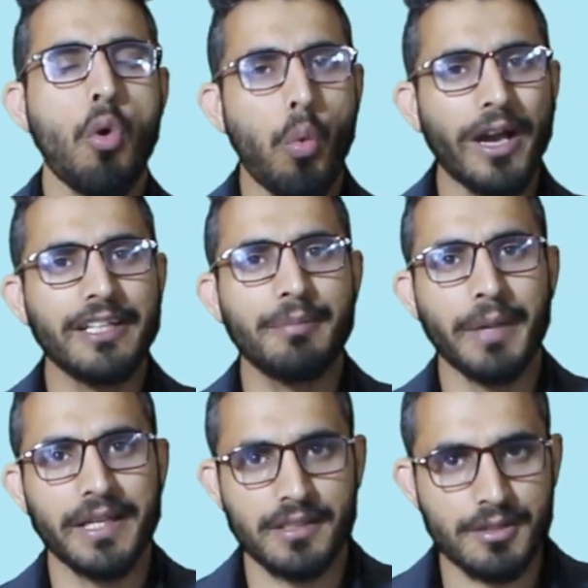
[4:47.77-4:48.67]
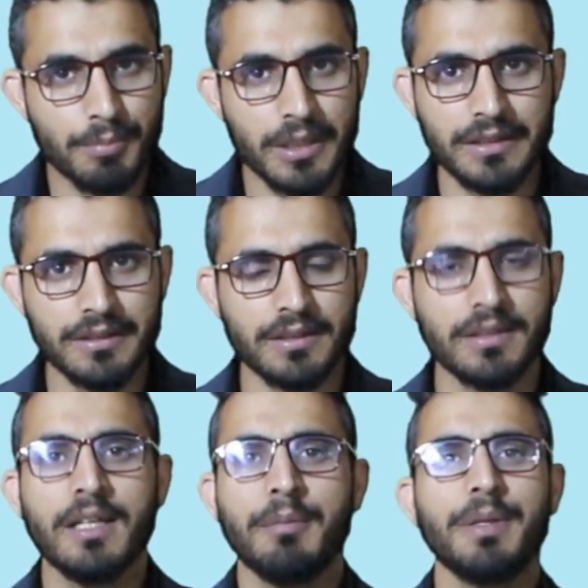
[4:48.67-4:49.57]
white man's
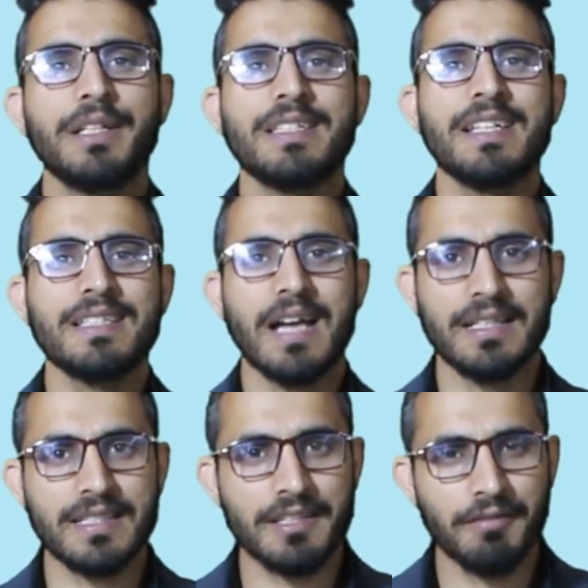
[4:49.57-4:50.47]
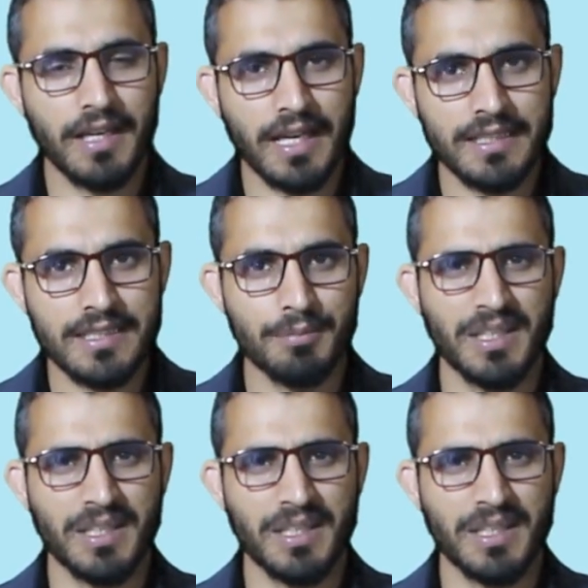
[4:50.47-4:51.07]
burden because he is uncivilized,